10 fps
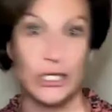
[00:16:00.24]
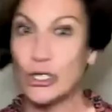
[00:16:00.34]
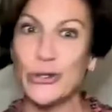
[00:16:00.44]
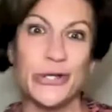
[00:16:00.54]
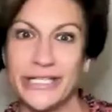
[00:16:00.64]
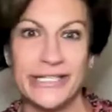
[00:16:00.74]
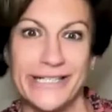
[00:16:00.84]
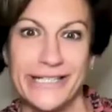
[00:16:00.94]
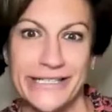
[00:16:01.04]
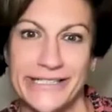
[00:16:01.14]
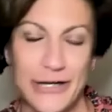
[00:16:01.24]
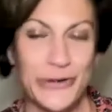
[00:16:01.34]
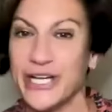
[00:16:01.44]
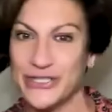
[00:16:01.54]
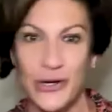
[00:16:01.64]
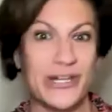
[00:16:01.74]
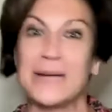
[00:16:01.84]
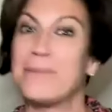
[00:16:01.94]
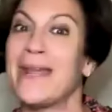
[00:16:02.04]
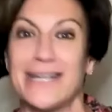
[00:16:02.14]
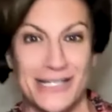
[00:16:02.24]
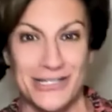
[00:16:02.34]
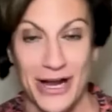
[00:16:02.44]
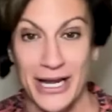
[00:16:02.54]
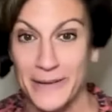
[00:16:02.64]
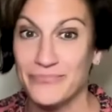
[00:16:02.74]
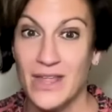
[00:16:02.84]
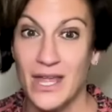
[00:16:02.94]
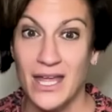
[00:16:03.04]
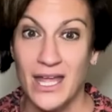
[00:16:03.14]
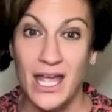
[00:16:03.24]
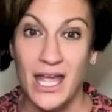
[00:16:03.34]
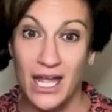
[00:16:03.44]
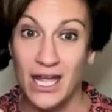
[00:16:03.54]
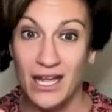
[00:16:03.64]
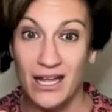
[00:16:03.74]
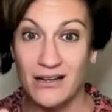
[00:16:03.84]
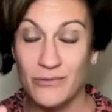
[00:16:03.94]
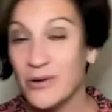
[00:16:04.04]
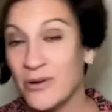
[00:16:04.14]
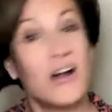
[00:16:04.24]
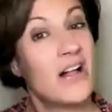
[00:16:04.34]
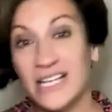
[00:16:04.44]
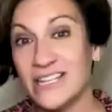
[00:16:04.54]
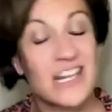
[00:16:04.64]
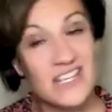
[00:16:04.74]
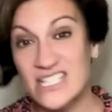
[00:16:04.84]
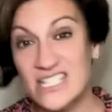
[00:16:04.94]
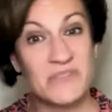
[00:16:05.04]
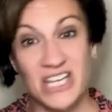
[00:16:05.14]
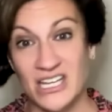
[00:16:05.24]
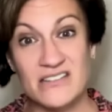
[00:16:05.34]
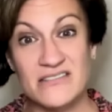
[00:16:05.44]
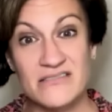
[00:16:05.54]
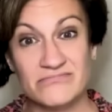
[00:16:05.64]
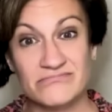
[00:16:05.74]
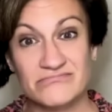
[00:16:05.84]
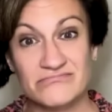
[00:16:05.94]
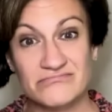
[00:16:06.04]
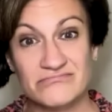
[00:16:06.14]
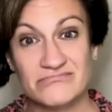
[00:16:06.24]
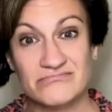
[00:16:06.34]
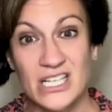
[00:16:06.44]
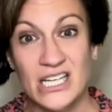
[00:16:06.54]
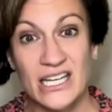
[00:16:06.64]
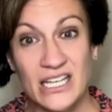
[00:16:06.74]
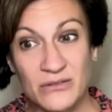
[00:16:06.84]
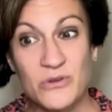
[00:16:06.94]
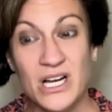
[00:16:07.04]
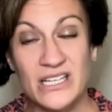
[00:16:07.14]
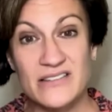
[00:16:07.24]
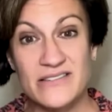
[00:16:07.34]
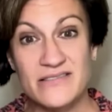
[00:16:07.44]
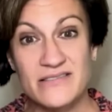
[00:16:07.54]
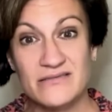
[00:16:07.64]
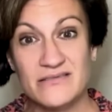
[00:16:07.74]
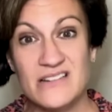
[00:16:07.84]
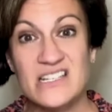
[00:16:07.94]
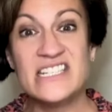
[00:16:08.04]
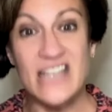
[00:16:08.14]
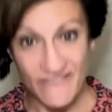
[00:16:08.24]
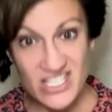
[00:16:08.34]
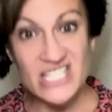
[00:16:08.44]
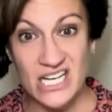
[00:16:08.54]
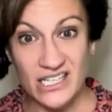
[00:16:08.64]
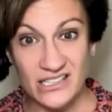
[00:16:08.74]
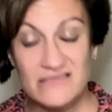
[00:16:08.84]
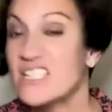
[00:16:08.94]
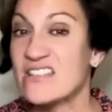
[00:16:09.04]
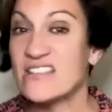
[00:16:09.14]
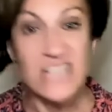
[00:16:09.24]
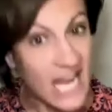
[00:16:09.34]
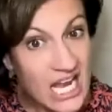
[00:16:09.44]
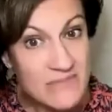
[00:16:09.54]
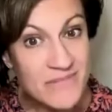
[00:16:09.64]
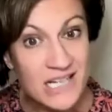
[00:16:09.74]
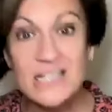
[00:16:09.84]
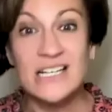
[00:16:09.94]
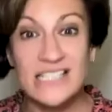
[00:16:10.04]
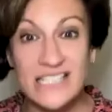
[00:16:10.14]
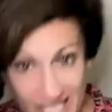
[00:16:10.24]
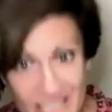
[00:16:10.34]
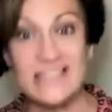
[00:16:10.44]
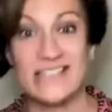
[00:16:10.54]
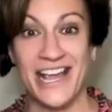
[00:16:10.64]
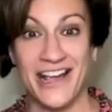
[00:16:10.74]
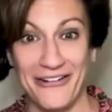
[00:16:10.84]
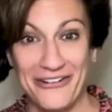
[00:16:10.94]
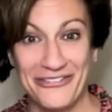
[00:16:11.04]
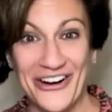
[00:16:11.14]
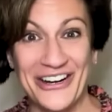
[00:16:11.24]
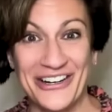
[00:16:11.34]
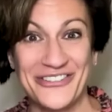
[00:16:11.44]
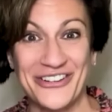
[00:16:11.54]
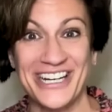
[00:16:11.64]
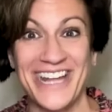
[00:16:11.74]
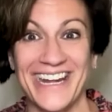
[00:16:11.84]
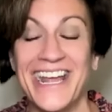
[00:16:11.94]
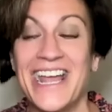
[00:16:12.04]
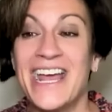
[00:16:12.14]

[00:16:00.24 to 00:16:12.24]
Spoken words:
including, custodian, maintenance, right? We were all highlighting the same kids. It was devastating. The same kids over and over again.